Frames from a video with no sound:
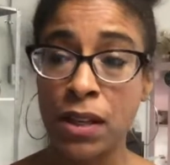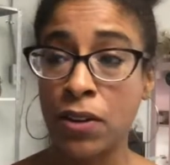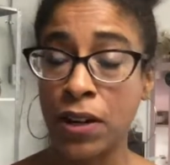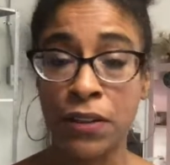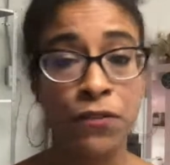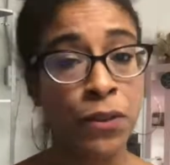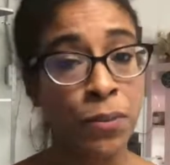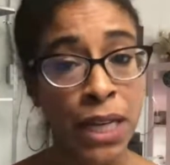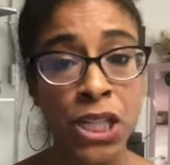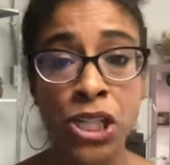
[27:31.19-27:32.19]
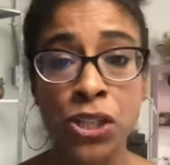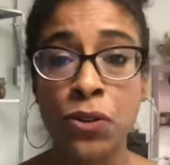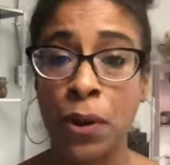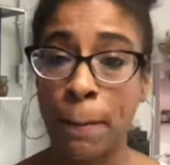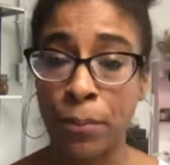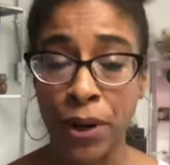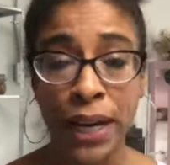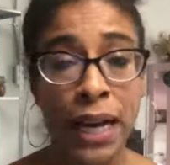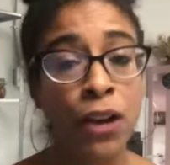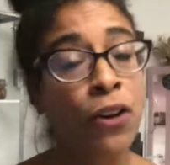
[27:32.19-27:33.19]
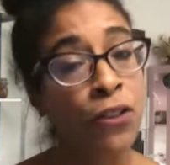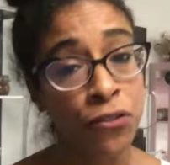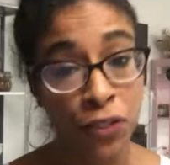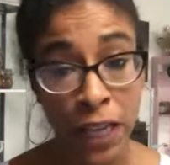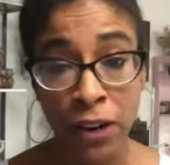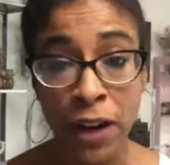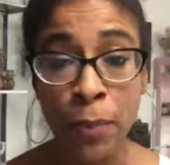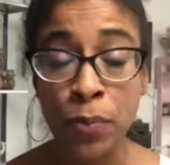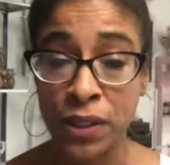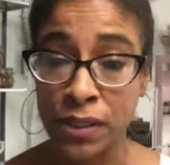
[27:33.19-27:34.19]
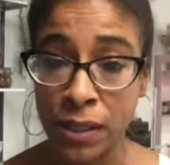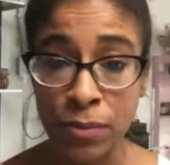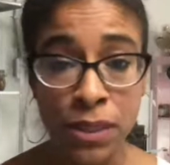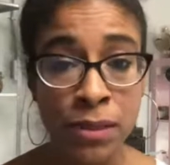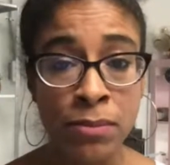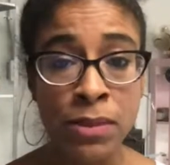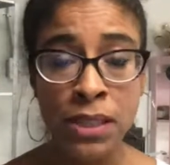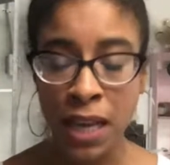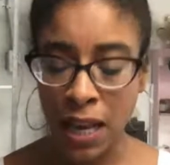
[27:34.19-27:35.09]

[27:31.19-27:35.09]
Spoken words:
or an inflammation or a breakout or a flare up with symptoms.